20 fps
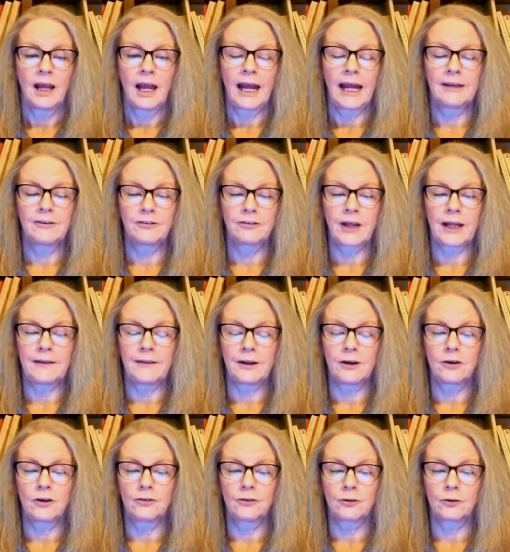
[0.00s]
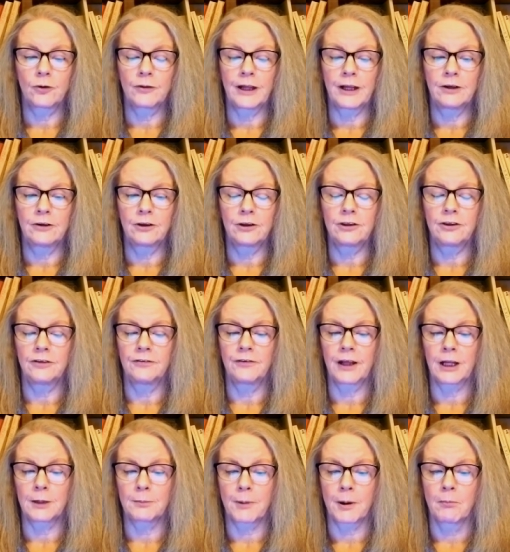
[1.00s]
and say they, so they could
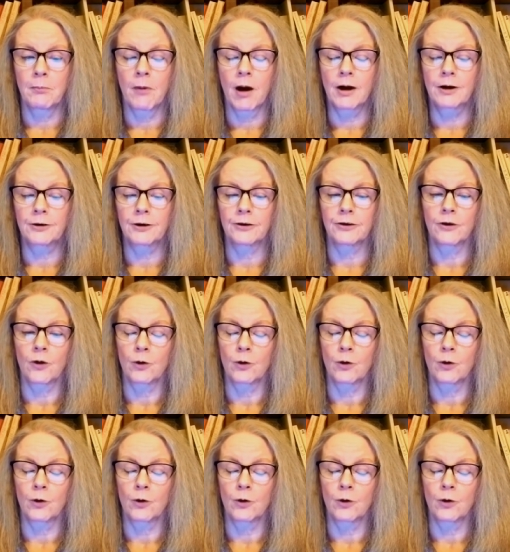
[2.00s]
develop a martyr